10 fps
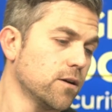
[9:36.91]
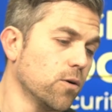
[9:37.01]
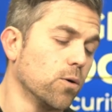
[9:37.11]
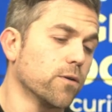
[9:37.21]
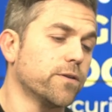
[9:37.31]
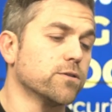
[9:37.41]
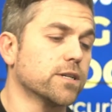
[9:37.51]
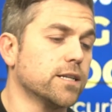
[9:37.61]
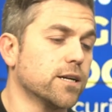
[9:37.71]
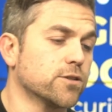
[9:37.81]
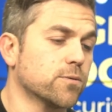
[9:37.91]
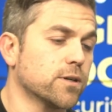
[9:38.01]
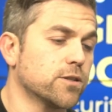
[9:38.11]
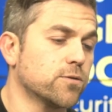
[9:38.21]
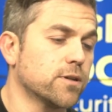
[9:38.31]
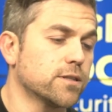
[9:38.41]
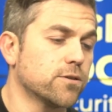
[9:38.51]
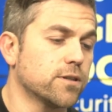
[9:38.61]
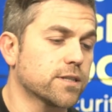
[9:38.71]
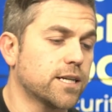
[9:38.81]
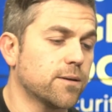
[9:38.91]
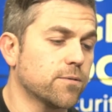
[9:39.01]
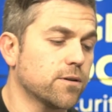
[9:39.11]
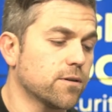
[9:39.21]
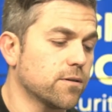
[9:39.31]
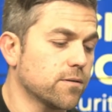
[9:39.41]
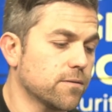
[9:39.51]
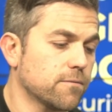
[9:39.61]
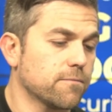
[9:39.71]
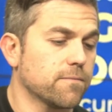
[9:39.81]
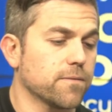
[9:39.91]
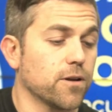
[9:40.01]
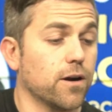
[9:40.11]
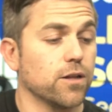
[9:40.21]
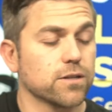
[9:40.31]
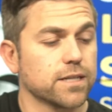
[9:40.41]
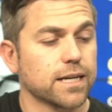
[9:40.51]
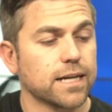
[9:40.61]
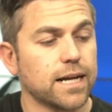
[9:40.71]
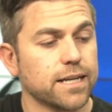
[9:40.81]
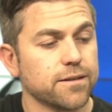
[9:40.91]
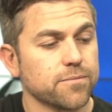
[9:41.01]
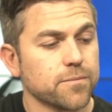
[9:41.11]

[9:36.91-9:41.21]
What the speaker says: or if there's a glare. So we're going to turn this camera. All right, looks like it got it.